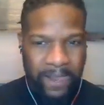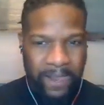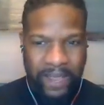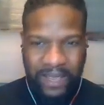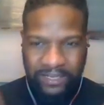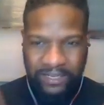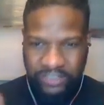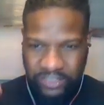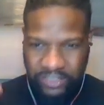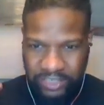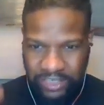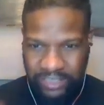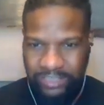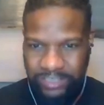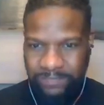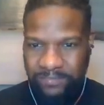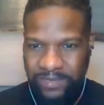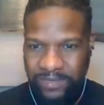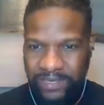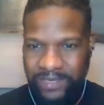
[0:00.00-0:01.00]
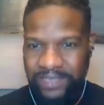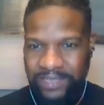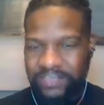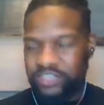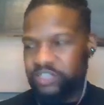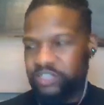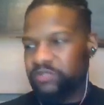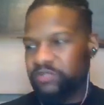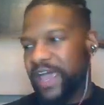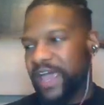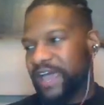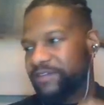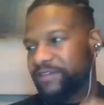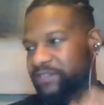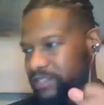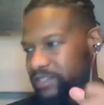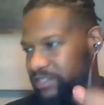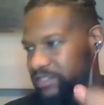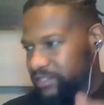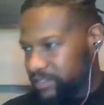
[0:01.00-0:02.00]
And just because you have
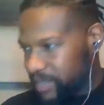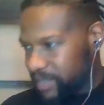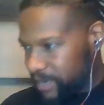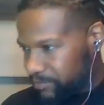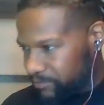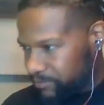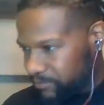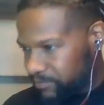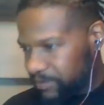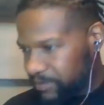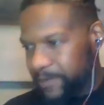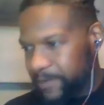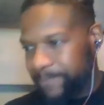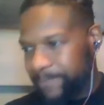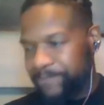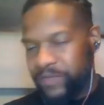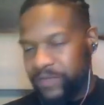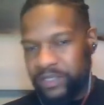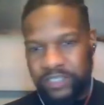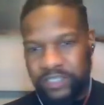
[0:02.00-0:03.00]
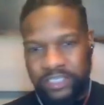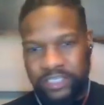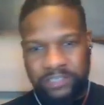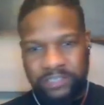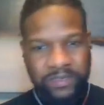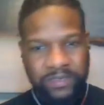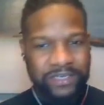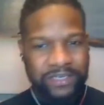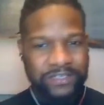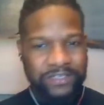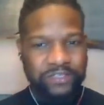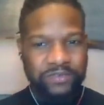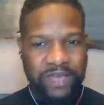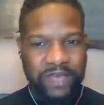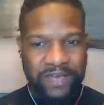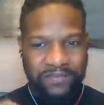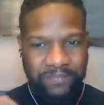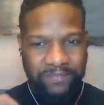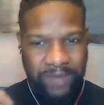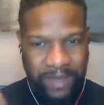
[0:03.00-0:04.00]
stuff, just because you
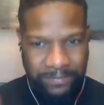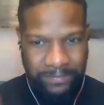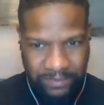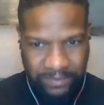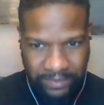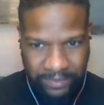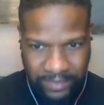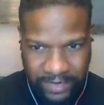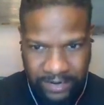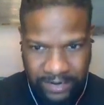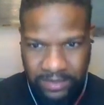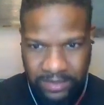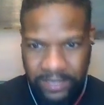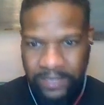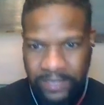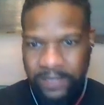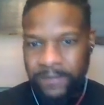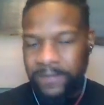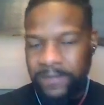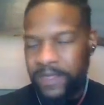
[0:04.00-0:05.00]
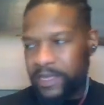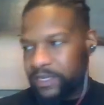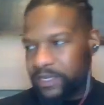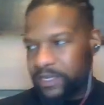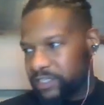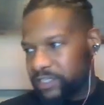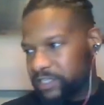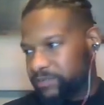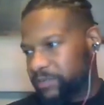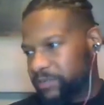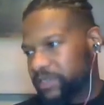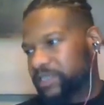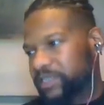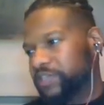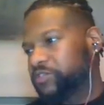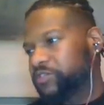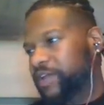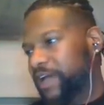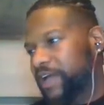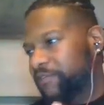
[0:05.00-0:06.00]
have popularity, just
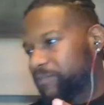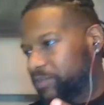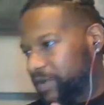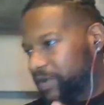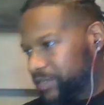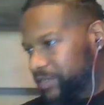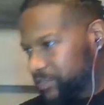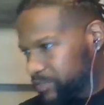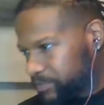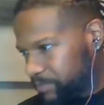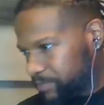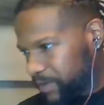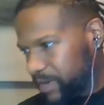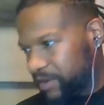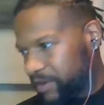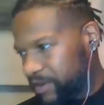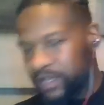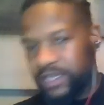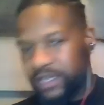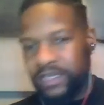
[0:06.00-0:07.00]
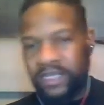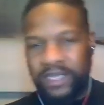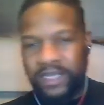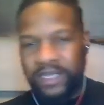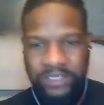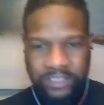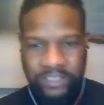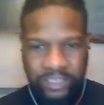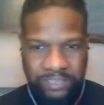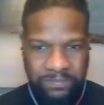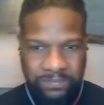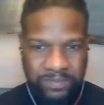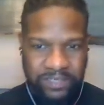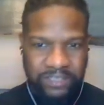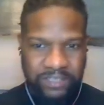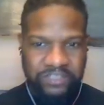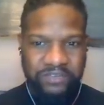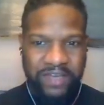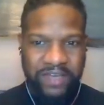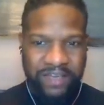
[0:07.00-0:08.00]
because you have prosperity, just
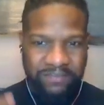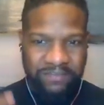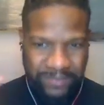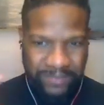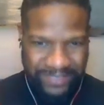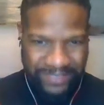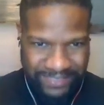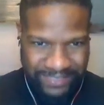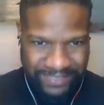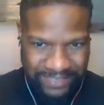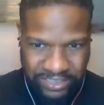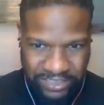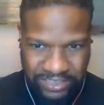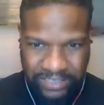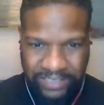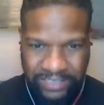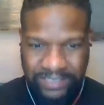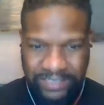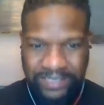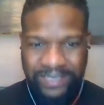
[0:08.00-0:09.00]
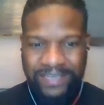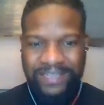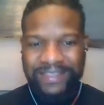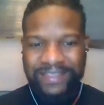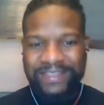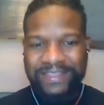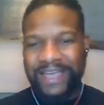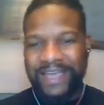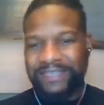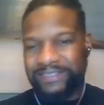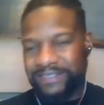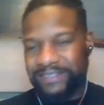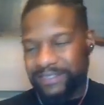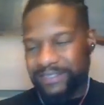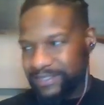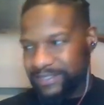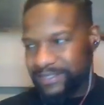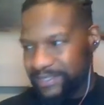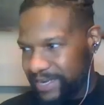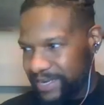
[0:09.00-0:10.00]
because you have position, that
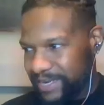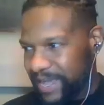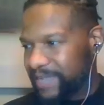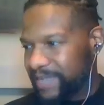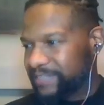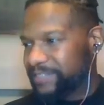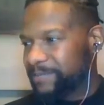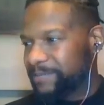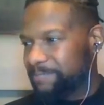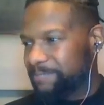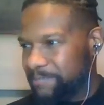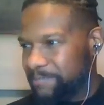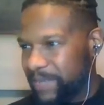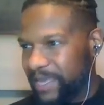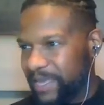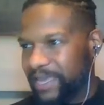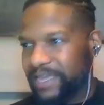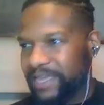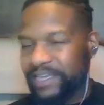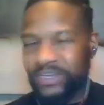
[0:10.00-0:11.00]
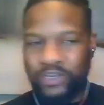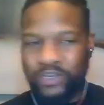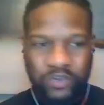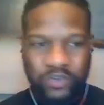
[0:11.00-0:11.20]
does not mean